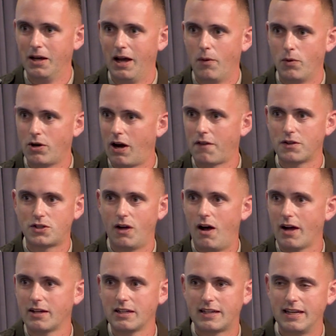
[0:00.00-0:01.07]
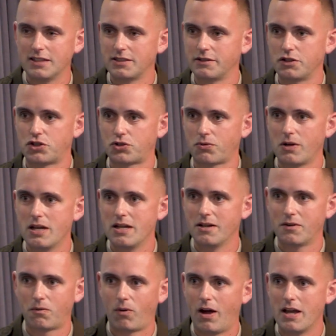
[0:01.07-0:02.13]
When you're out there talking to kids on the street,
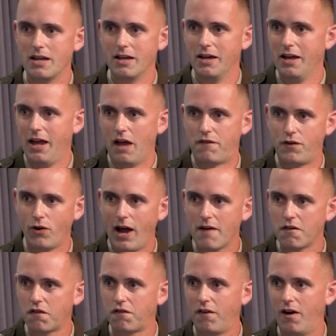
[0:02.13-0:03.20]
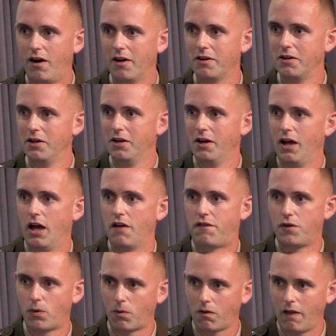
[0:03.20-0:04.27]
right? If you're having fun,
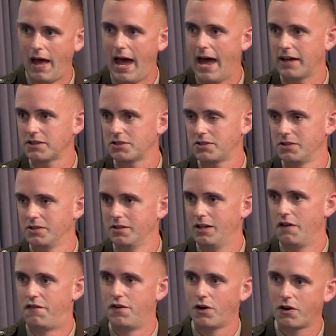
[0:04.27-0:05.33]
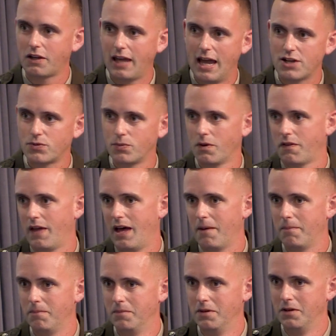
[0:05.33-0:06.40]
if you're relaxed, if you're engaging with
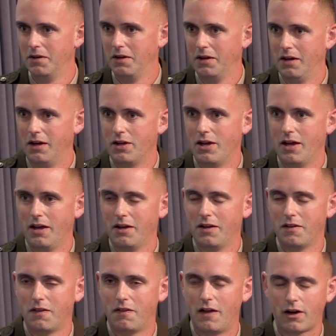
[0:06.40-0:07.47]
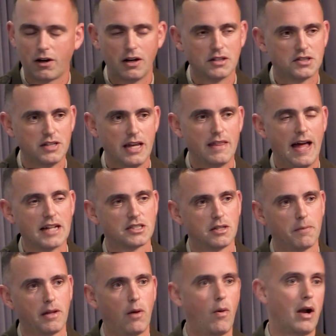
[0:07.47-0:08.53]
them, they're going to say, that's
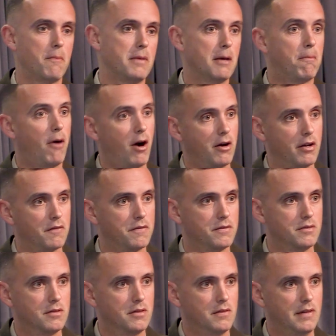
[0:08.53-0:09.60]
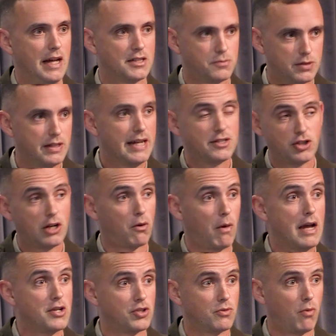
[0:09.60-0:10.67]
something I want to be a part of. That's today's
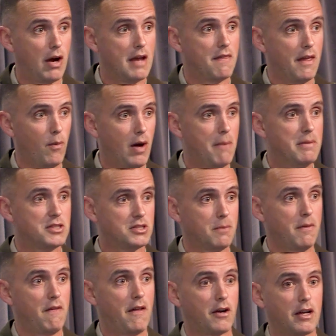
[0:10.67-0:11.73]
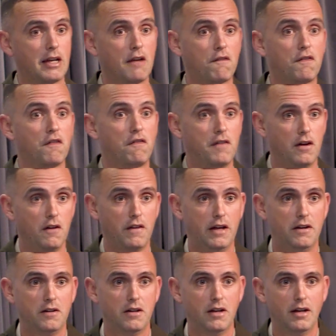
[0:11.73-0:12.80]
generation, right? They want to be something they're going to get fulfilled
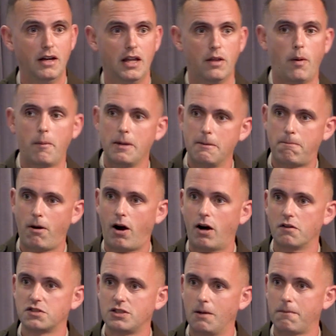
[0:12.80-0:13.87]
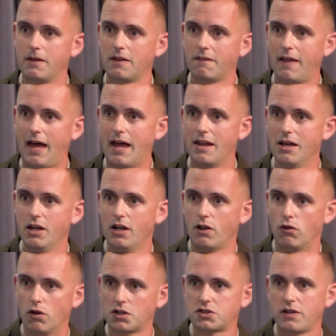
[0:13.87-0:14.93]
in. They want to be a part of something that
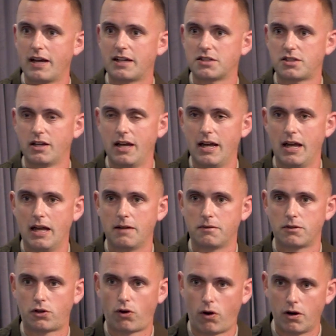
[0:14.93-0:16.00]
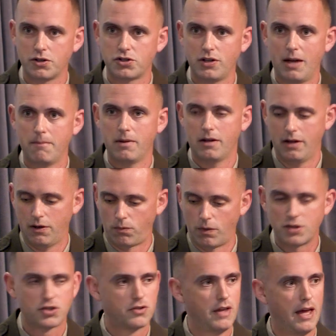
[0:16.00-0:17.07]
looks like it's going to encourage them,
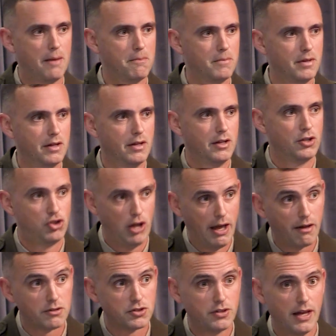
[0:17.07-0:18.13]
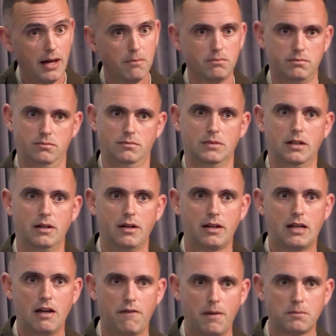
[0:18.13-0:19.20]
enrich them, challenge them,
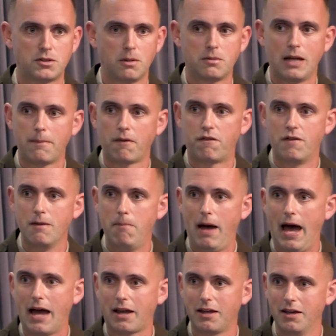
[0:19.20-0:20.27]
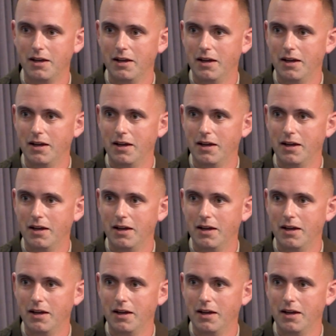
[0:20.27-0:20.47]
give them some type of feedback.